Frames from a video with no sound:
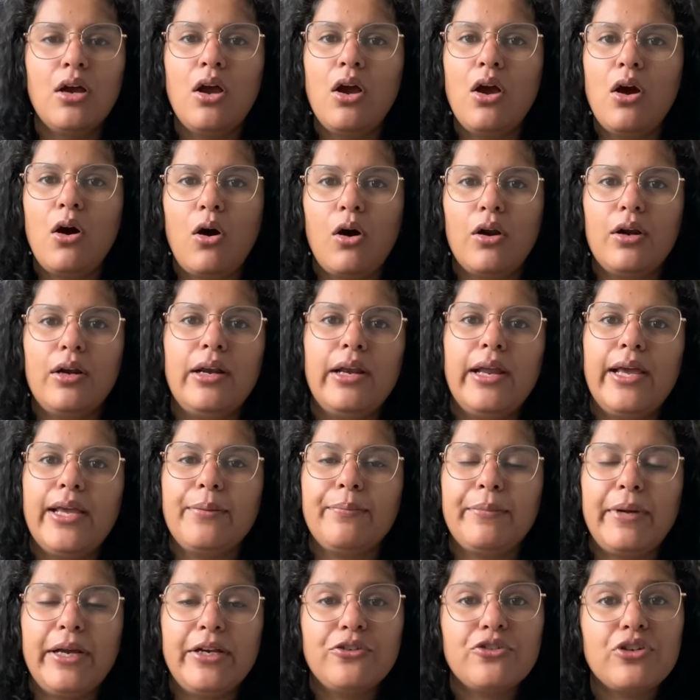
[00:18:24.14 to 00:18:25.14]
on
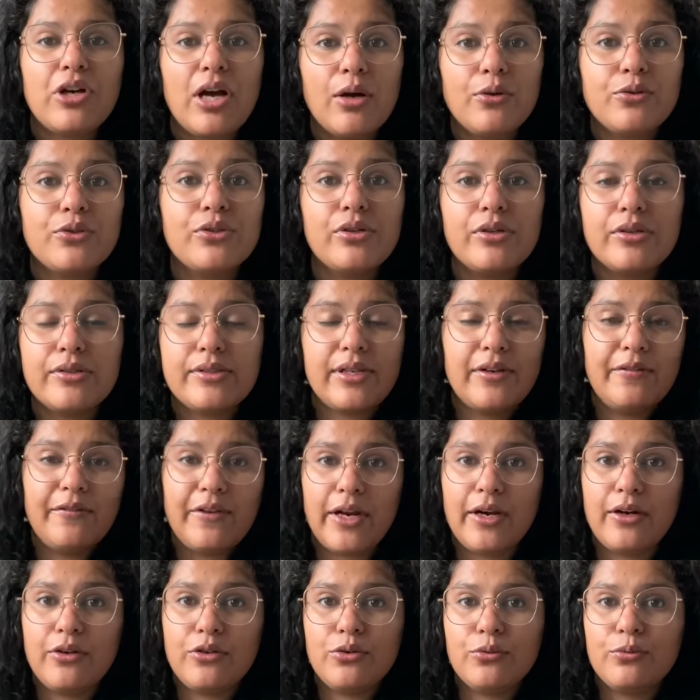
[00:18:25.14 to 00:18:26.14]
like my trousers and
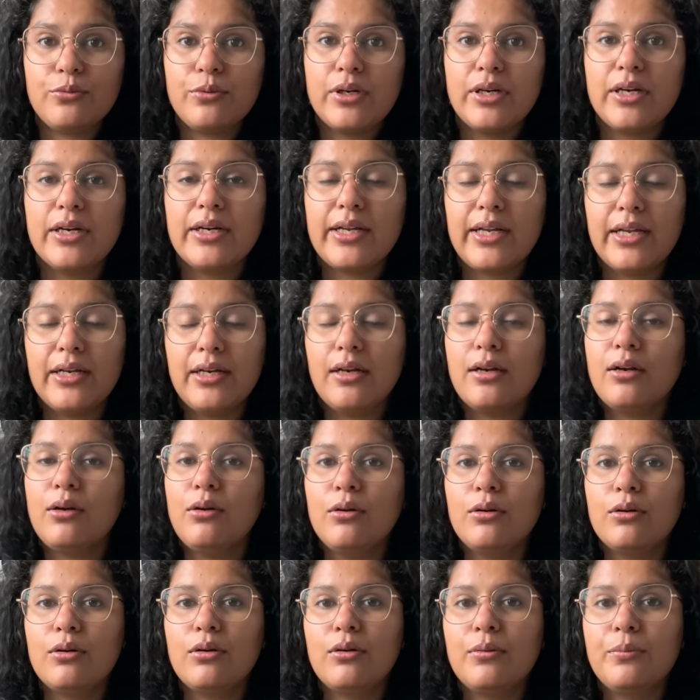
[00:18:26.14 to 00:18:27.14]
wear it to work, and it'll
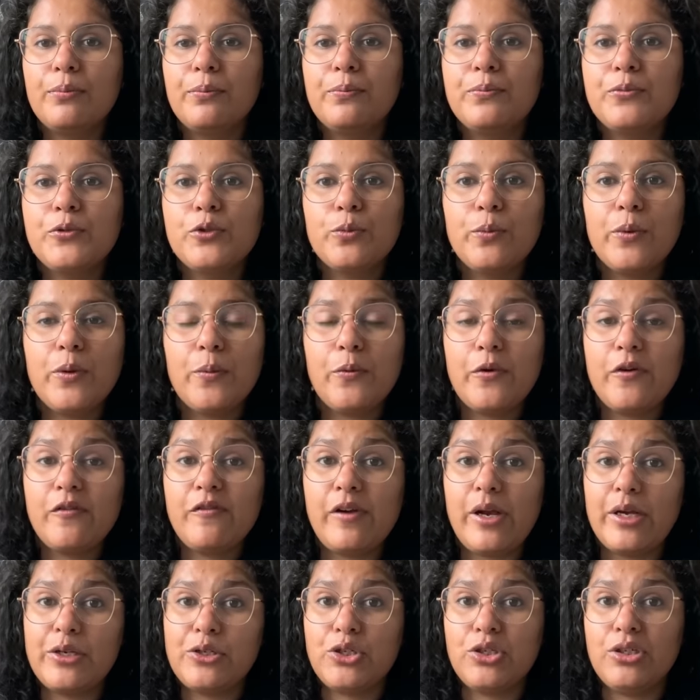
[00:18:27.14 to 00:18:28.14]
look super
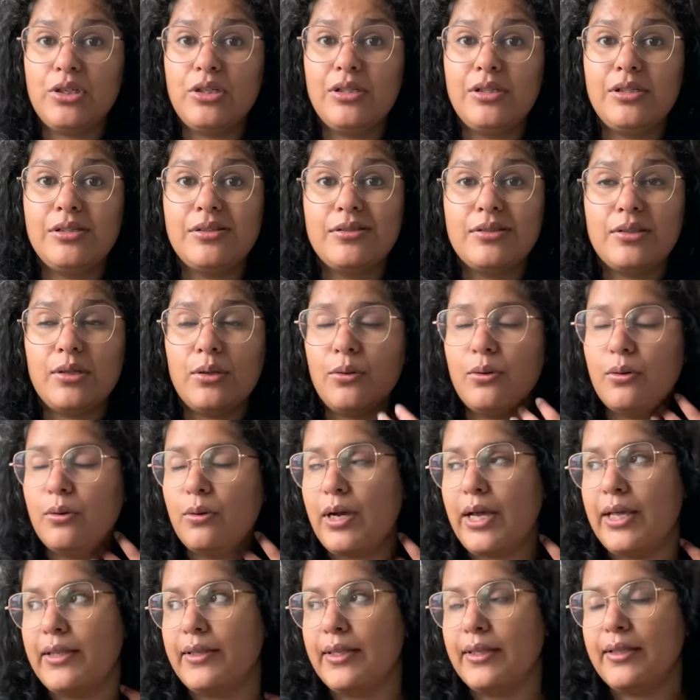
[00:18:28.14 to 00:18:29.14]
professional.
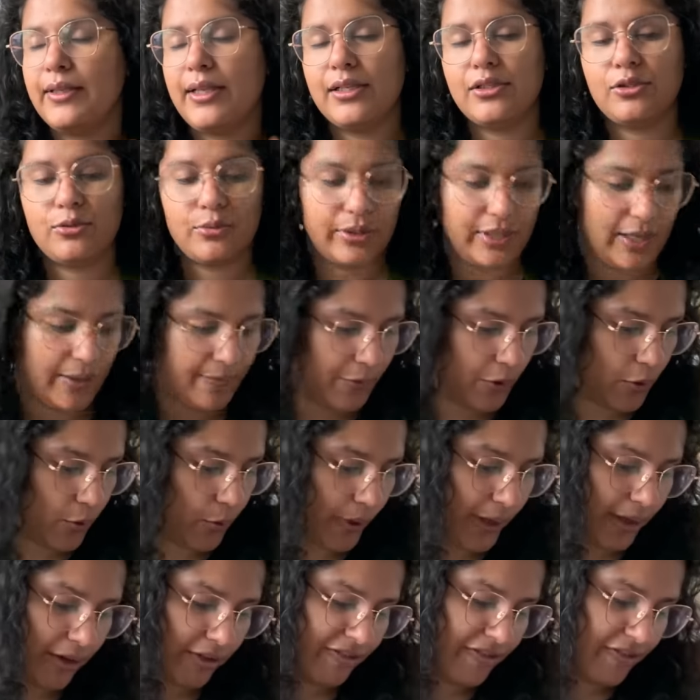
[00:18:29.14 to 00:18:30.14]
So I think that's what I'm
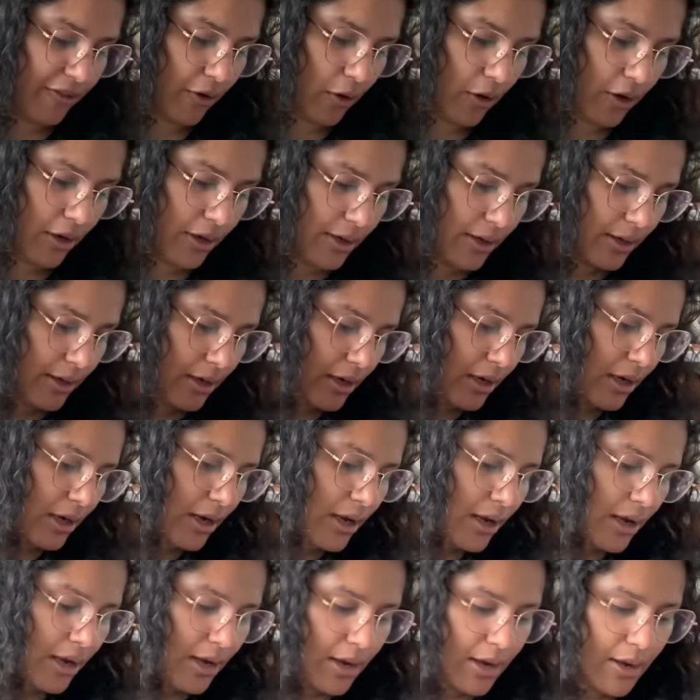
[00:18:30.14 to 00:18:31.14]
going for.
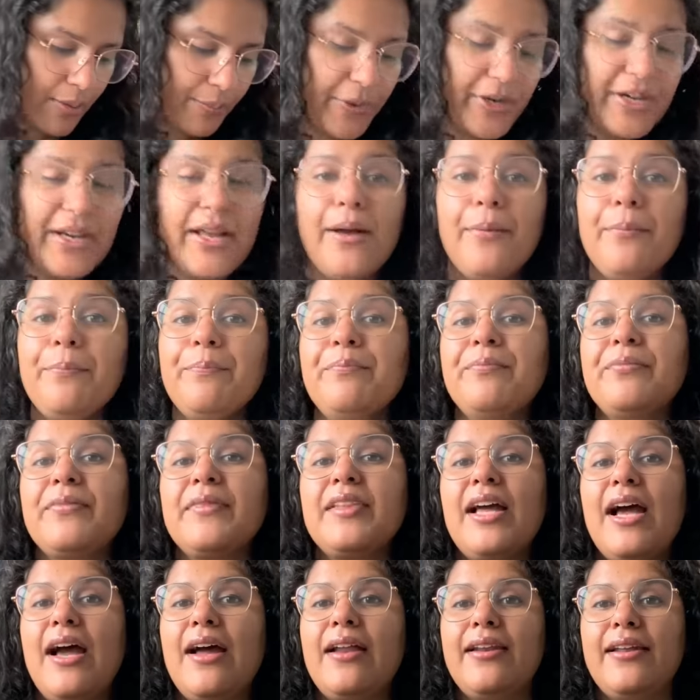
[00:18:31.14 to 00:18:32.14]
But yeah,
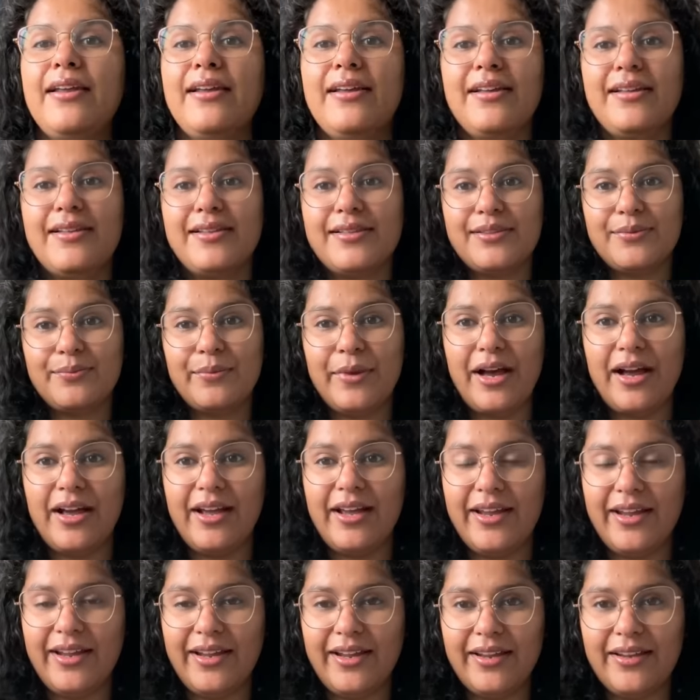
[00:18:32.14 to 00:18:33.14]
that is
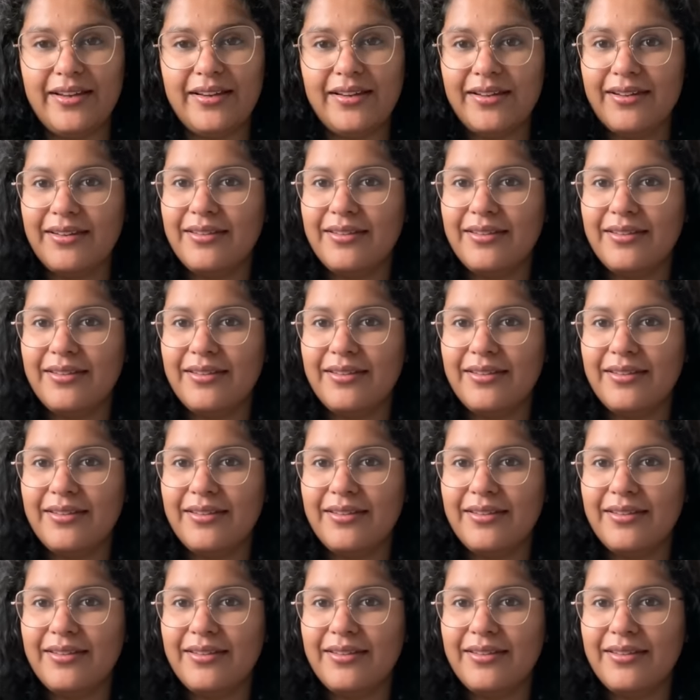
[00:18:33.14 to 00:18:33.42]
my